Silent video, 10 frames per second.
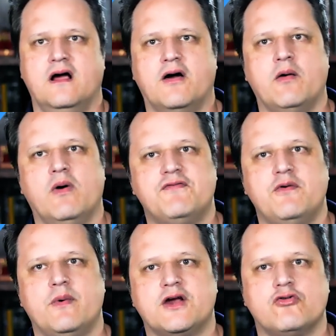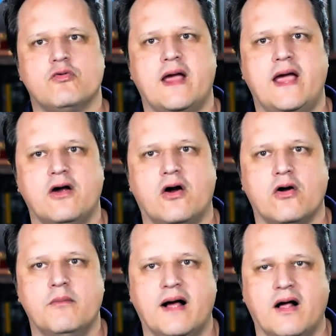Okay, what if we want to create our
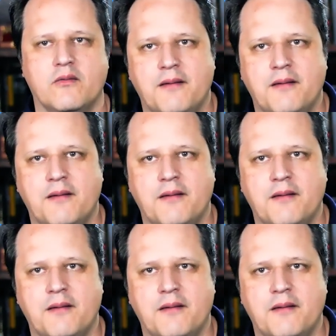own ballot?